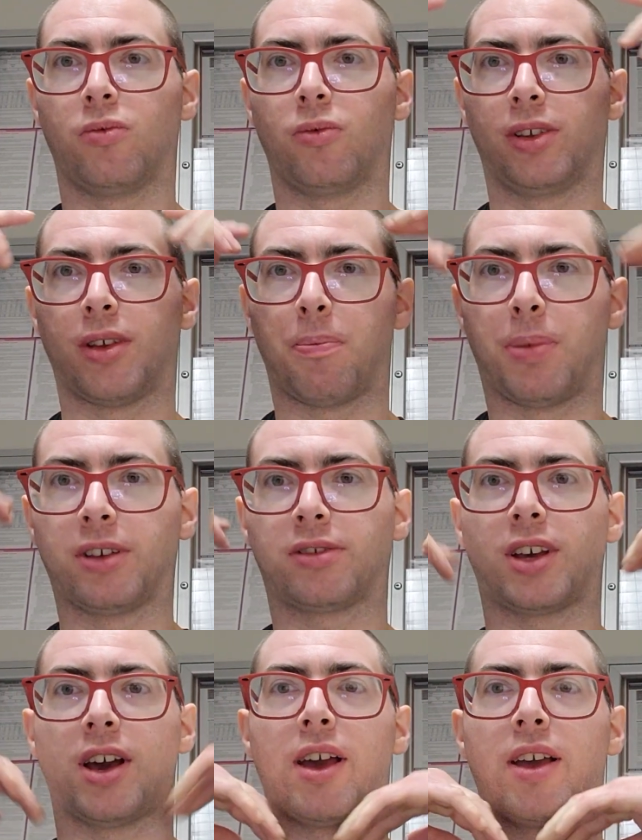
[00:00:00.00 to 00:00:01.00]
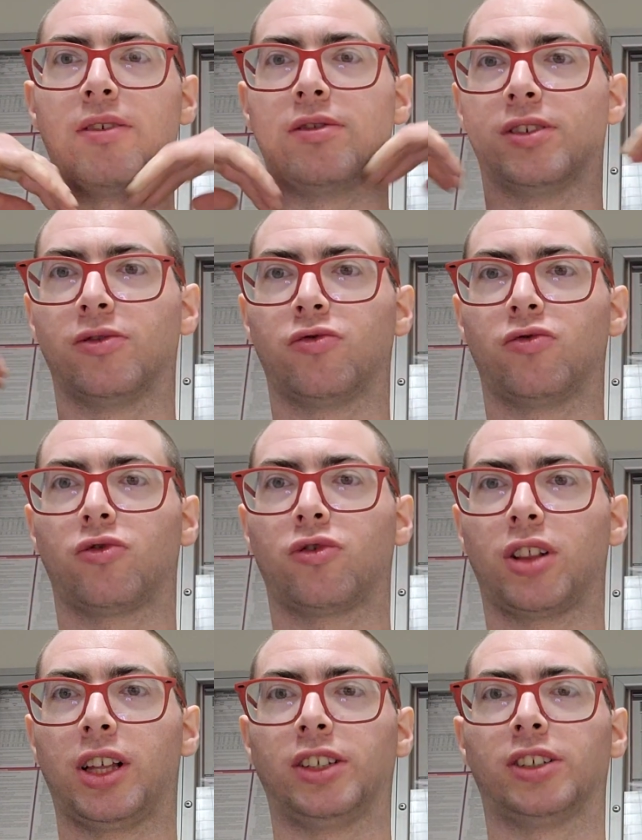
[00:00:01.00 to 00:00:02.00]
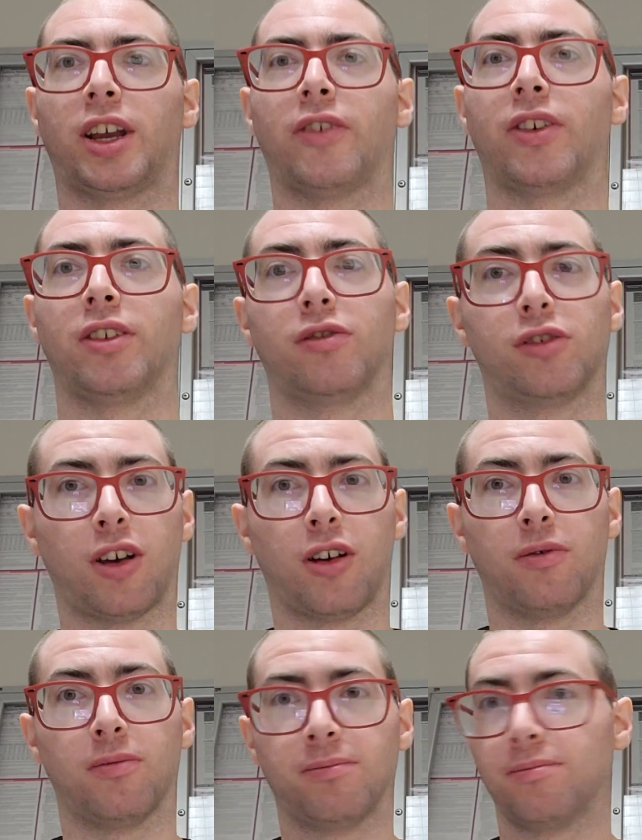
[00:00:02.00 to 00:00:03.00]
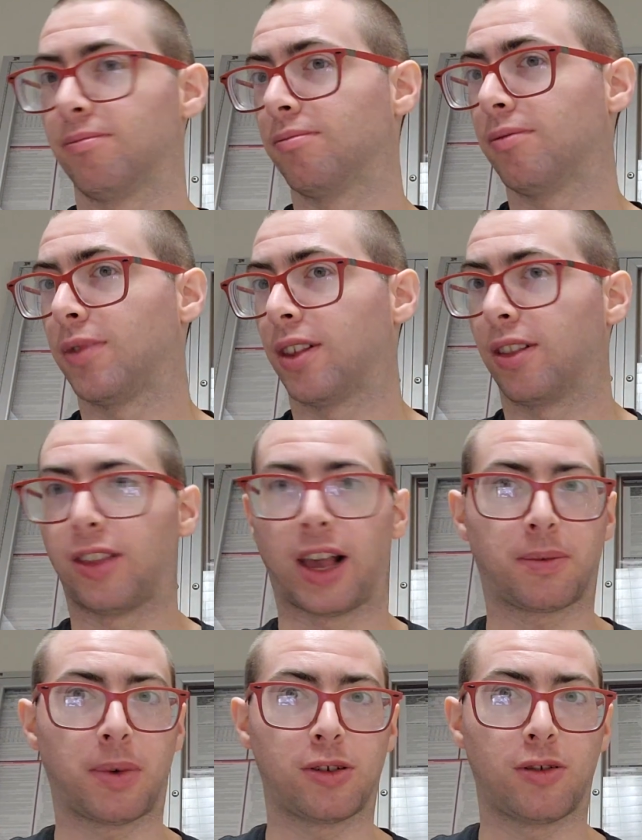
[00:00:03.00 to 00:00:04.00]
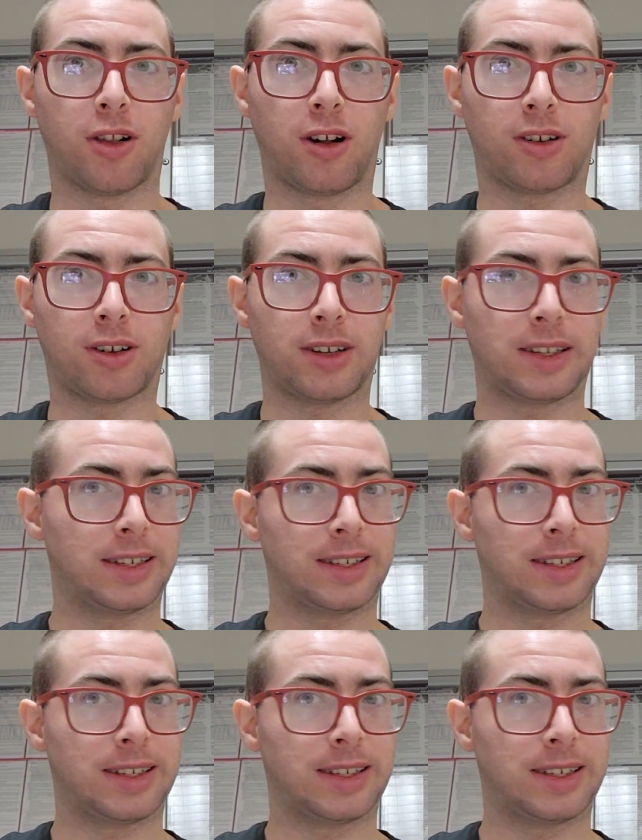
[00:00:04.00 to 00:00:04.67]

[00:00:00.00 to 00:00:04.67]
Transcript: with a buzz cut and clean shaven. So, like my new look?